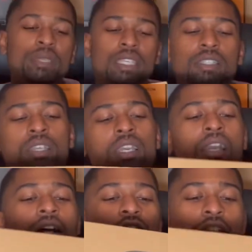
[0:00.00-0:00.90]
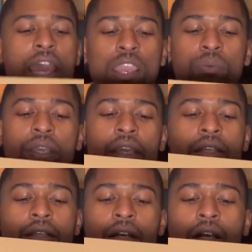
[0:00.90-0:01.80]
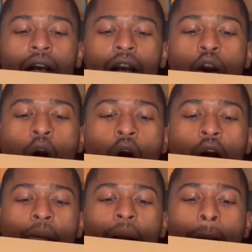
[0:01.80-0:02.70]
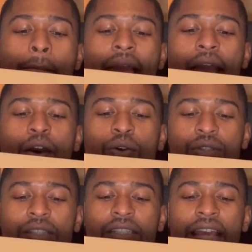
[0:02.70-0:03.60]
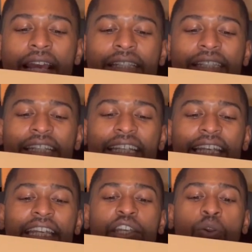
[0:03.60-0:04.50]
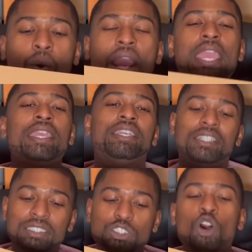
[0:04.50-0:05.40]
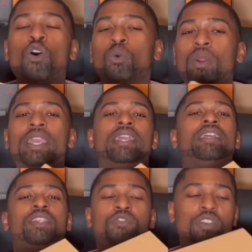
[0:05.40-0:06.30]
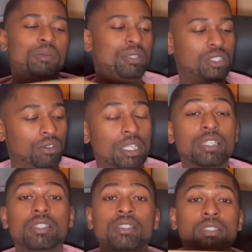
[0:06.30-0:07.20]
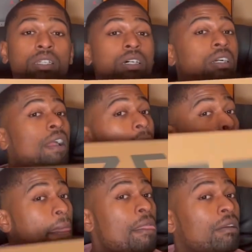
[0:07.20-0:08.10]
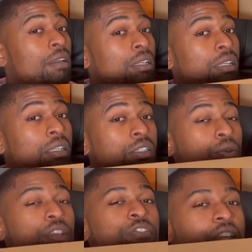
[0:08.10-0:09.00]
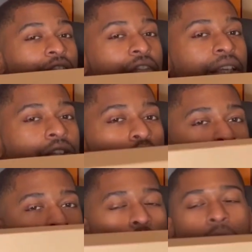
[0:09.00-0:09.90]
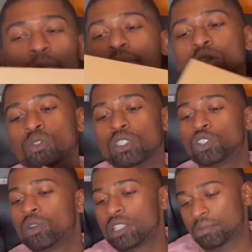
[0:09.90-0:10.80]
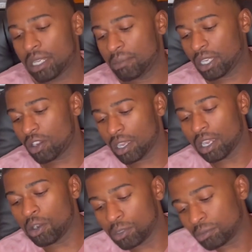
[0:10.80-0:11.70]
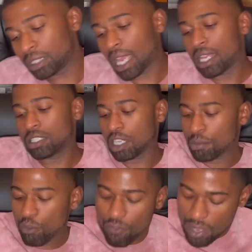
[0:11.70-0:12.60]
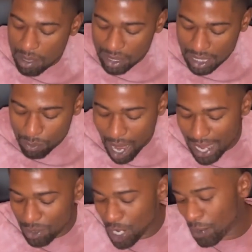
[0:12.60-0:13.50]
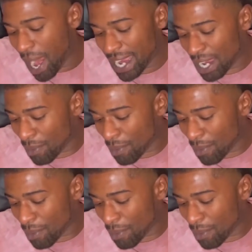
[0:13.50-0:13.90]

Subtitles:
me? Color tag reads, Carb Bell STE Gray, Soul Red, you feel me? So these is the 350 V2 Carbon Beluga joints, man. Let me go ahead and open them things up, you feel me? Get right, you know what I'm